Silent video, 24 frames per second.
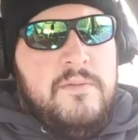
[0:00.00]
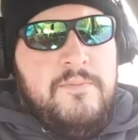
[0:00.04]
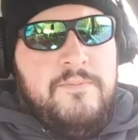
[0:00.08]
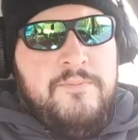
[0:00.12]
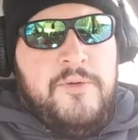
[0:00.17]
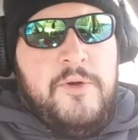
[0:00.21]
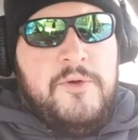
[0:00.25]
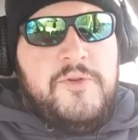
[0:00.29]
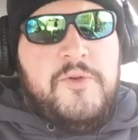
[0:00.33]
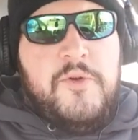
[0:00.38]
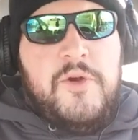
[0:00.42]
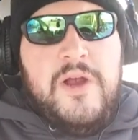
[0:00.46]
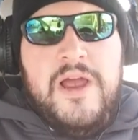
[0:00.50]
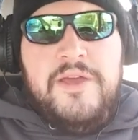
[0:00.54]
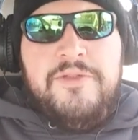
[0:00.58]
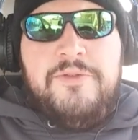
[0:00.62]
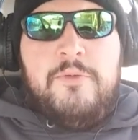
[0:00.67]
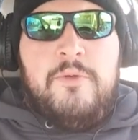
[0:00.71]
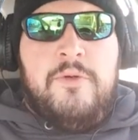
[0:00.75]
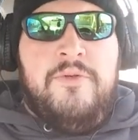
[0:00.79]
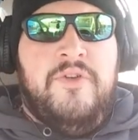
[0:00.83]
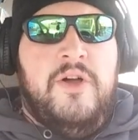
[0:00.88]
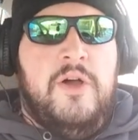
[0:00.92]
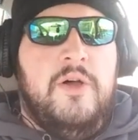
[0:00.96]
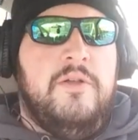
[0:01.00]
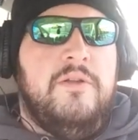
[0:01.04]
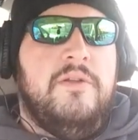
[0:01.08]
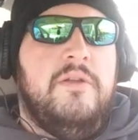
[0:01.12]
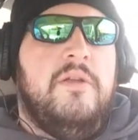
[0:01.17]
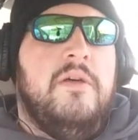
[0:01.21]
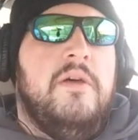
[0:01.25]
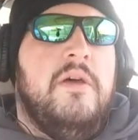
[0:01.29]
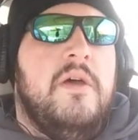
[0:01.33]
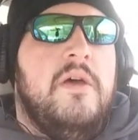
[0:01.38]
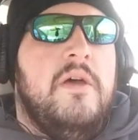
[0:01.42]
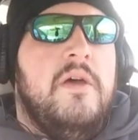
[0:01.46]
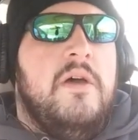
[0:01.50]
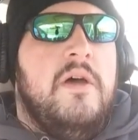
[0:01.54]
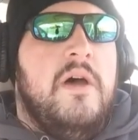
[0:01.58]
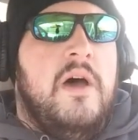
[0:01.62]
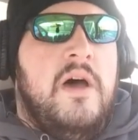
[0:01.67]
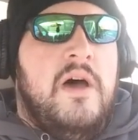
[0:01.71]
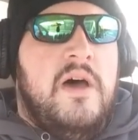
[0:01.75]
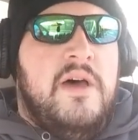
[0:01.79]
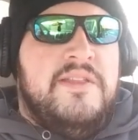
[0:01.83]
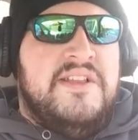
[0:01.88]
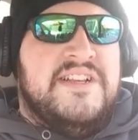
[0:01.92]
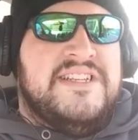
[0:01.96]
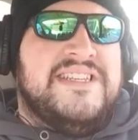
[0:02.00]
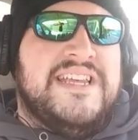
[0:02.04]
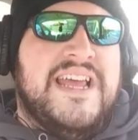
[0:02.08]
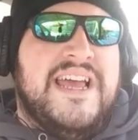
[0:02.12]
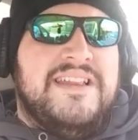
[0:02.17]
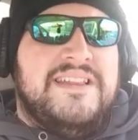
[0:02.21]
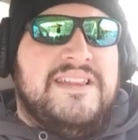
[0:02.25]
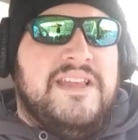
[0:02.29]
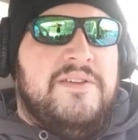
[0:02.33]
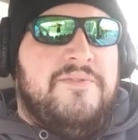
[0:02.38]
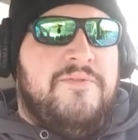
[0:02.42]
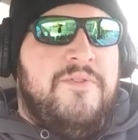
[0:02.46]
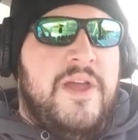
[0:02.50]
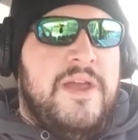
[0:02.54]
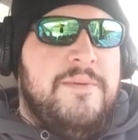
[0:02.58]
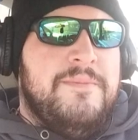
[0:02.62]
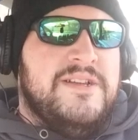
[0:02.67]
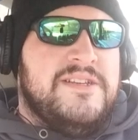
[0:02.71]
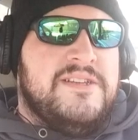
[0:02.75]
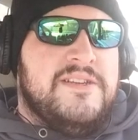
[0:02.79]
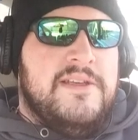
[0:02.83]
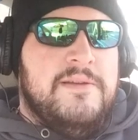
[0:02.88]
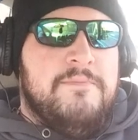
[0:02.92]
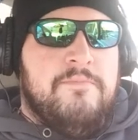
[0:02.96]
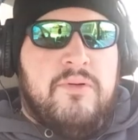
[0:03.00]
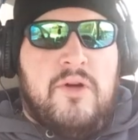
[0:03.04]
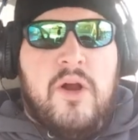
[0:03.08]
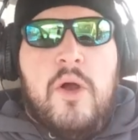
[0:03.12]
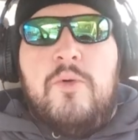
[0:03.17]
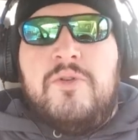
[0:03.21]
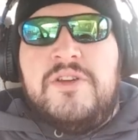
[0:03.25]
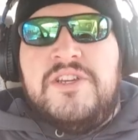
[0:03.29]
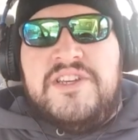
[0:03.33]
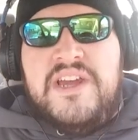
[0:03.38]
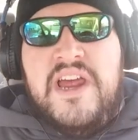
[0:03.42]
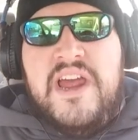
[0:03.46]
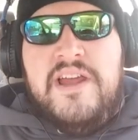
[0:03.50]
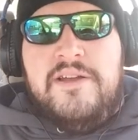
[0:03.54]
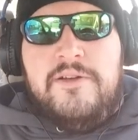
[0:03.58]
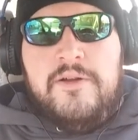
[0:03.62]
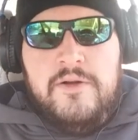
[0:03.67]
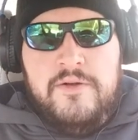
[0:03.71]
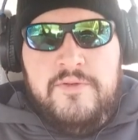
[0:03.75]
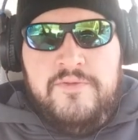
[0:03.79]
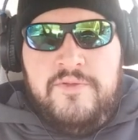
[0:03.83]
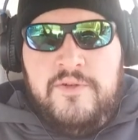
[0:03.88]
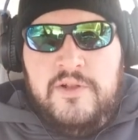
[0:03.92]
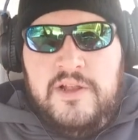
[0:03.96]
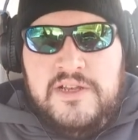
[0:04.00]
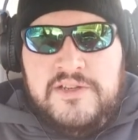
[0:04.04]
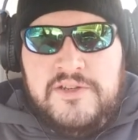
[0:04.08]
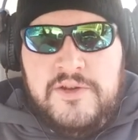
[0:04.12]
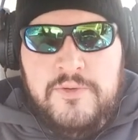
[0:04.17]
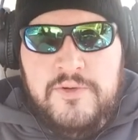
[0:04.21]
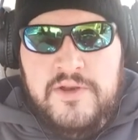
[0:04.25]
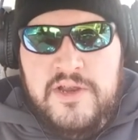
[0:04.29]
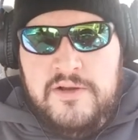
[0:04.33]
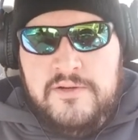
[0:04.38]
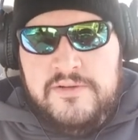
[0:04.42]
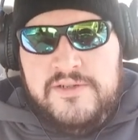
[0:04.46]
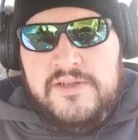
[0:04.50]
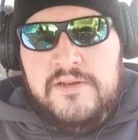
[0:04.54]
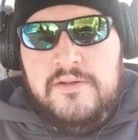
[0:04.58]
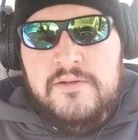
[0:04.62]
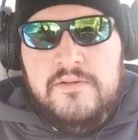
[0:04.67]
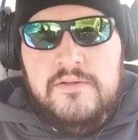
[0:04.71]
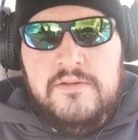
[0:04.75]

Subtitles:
Pro Tour Aether Revolt. The set that famously broke Standard for 2 years.